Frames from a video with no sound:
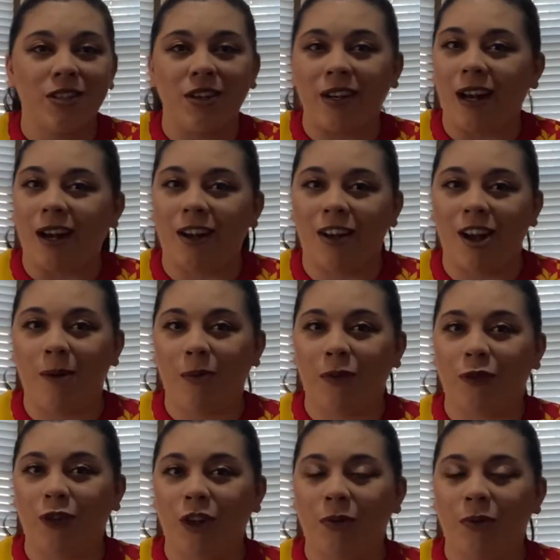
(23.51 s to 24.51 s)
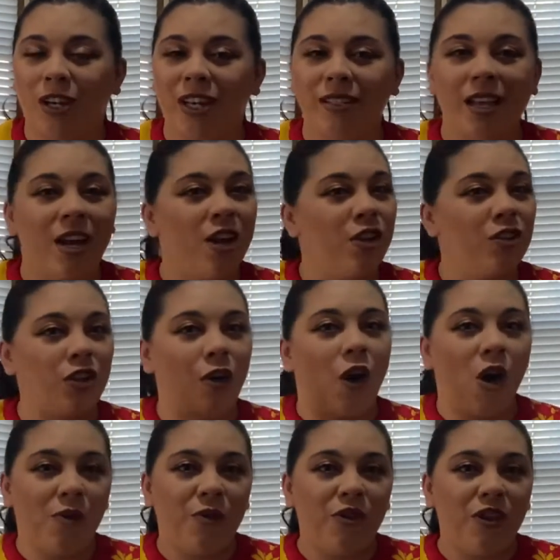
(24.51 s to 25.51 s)
I got a couple free weeks, so
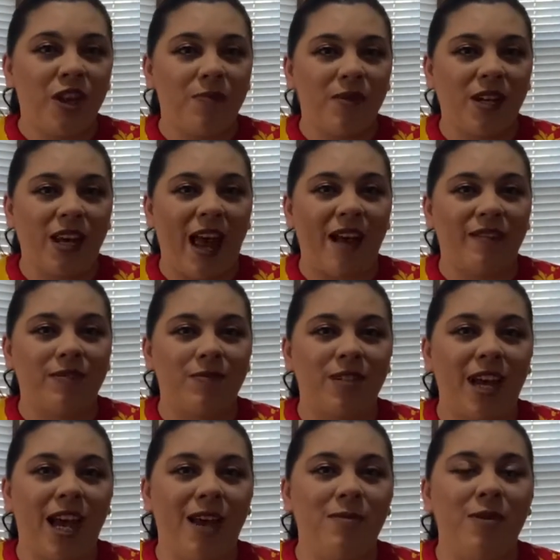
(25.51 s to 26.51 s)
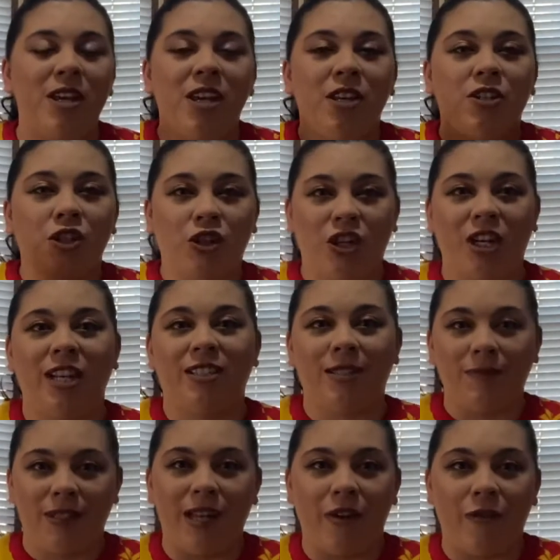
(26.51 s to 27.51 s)
hopefully I'm going to have some time to create some
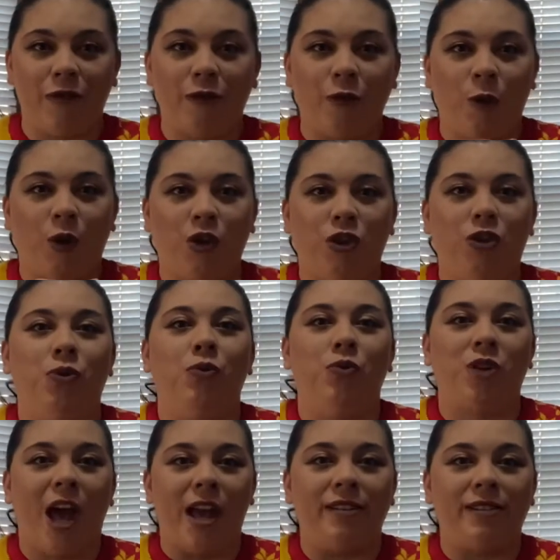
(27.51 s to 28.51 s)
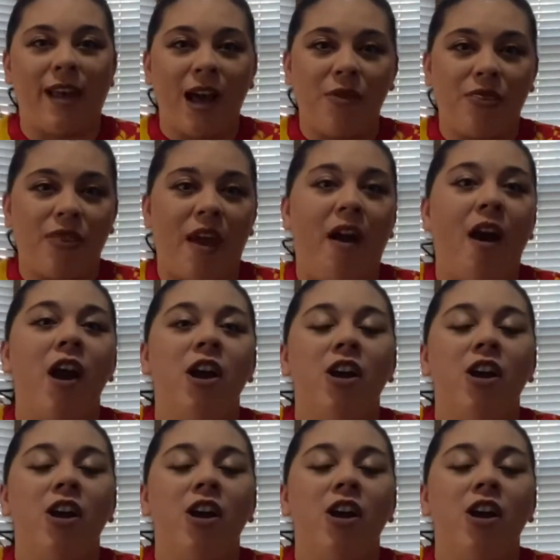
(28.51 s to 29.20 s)
stuff for you guys out there.